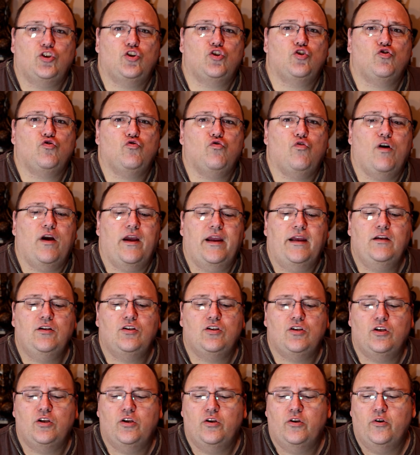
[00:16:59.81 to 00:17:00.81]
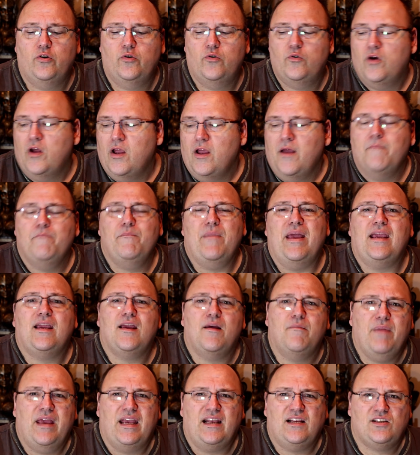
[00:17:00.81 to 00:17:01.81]
Trying to make
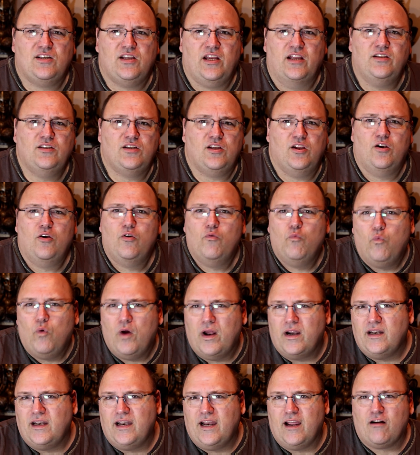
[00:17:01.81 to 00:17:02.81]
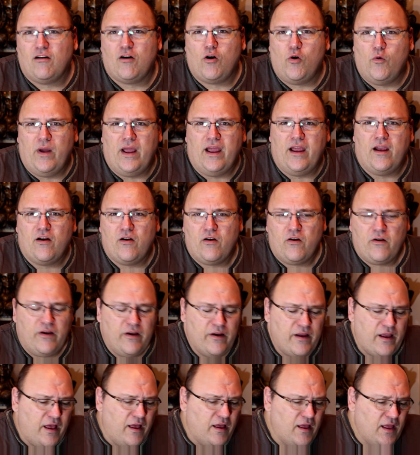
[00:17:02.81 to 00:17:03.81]
it make sense in one narrow
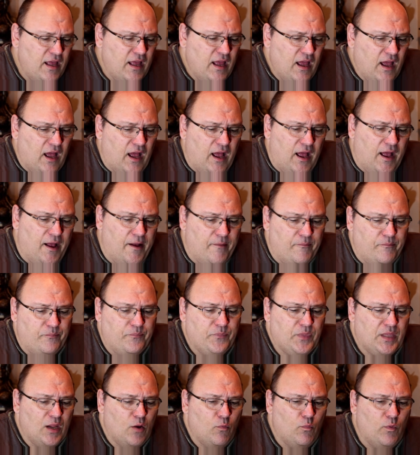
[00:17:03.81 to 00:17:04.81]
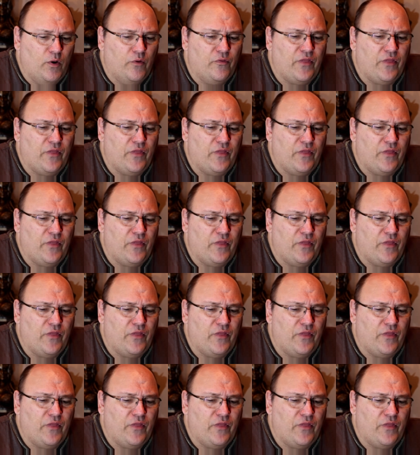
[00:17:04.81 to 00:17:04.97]
area, well,